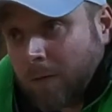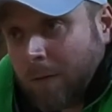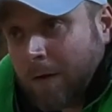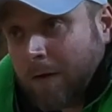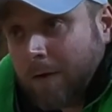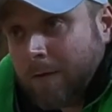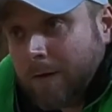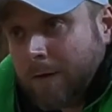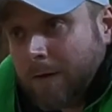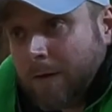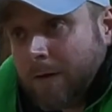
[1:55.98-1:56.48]
What we
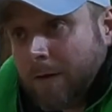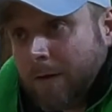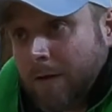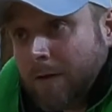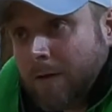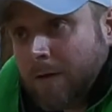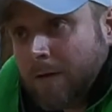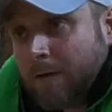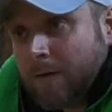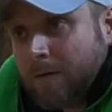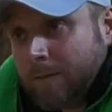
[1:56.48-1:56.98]
call
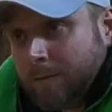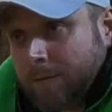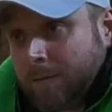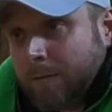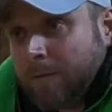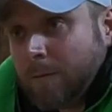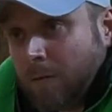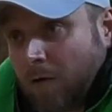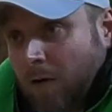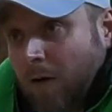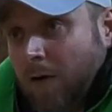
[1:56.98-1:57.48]
individual sales,
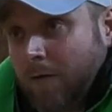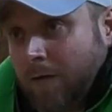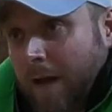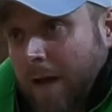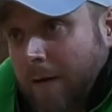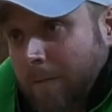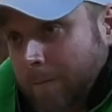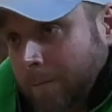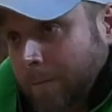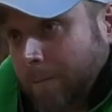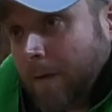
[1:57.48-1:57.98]
private
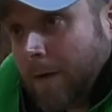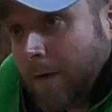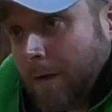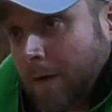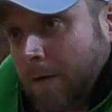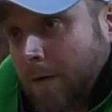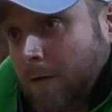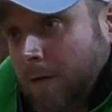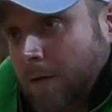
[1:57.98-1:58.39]
people who,